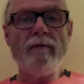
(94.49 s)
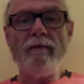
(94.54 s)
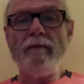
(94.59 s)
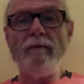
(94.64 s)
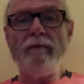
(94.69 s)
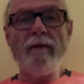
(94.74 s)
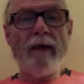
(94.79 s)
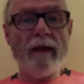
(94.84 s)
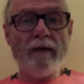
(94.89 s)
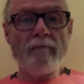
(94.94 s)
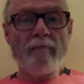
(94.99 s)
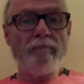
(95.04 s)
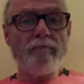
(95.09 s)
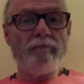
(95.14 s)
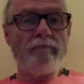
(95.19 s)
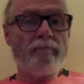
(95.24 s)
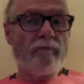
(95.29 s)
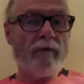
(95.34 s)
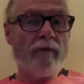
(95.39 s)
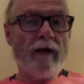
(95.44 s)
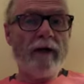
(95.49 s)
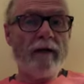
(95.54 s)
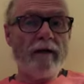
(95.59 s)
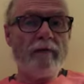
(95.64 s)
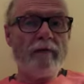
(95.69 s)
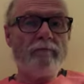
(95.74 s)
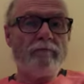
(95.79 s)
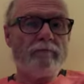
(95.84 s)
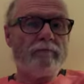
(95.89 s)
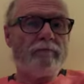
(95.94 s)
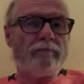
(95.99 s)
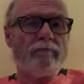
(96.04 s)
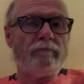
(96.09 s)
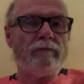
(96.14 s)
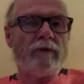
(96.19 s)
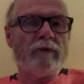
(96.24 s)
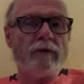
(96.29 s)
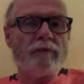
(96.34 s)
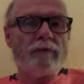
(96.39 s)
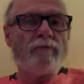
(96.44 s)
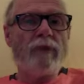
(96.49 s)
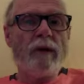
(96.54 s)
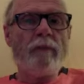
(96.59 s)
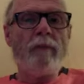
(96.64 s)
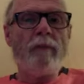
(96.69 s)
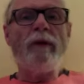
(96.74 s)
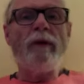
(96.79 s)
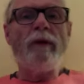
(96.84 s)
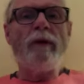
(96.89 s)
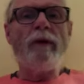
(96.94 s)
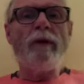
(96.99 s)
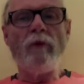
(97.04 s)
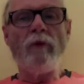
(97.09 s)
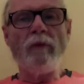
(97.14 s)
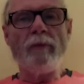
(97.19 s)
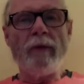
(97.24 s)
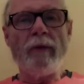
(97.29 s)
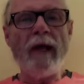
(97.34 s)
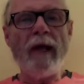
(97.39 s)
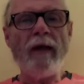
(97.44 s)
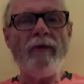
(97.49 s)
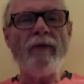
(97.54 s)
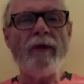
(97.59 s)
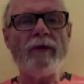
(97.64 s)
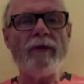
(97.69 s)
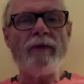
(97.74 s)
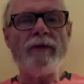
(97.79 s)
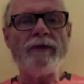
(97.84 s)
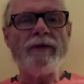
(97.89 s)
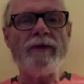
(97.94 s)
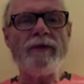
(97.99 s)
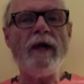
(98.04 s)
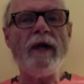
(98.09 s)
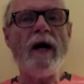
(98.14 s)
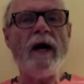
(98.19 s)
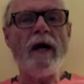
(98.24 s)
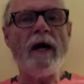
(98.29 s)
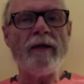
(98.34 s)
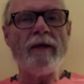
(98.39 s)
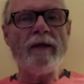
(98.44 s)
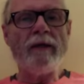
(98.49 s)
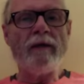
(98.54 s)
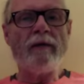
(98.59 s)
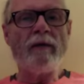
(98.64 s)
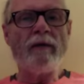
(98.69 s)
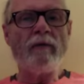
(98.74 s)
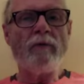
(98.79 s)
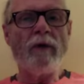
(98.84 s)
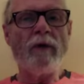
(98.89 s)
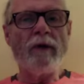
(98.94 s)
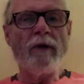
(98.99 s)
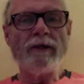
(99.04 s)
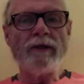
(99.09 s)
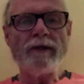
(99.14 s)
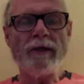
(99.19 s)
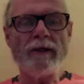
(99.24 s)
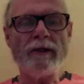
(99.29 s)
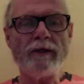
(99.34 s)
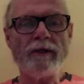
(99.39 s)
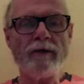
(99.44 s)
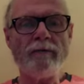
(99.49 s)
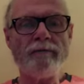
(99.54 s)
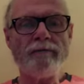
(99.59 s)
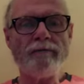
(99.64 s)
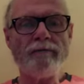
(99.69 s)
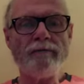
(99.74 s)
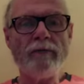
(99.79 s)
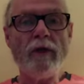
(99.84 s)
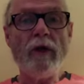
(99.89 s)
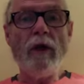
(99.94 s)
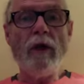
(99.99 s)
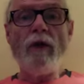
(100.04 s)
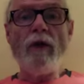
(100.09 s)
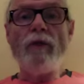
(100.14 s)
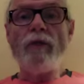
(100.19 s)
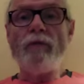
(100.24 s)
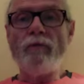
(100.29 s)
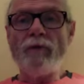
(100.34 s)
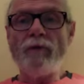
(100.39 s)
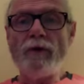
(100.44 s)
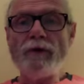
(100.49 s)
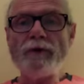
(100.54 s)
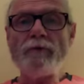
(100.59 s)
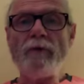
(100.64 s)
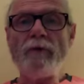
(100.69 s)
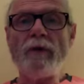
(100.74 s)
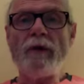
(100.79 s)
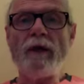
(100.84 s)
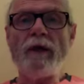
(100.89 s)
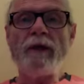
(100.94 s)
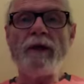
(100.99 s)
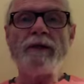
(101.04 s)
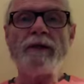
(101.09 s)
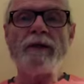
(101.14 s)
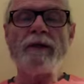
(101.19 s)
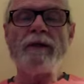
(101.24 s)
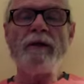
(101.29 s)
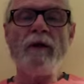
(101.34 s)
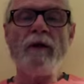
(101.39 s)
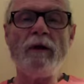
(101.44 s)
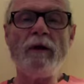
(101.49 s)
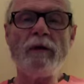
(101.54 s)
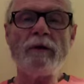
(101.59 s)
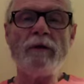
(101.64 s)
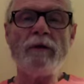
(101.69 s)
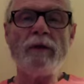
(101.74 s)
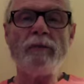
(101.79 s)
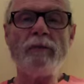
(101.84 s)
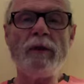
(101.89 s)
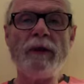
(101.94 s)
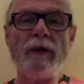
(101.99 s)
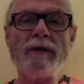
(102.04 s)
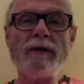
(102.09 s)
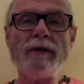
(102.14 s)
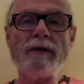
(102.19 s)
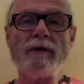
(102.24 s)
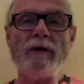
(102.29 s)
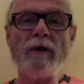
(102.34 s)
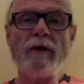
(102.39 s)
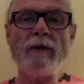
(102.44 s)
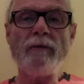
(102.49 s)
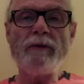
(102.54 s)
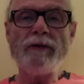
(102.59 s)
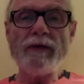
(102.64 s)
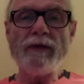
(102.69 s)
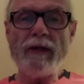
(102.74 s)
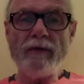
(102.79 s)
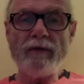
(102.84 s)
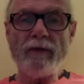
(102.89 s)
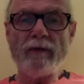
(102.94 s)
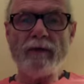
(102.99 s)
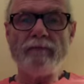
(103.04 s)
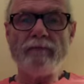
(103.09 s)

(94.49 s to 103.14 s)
And frankly, there's probably more, but I think there's 9 that are quite essential. The first one is that the alternate place is going to be safer.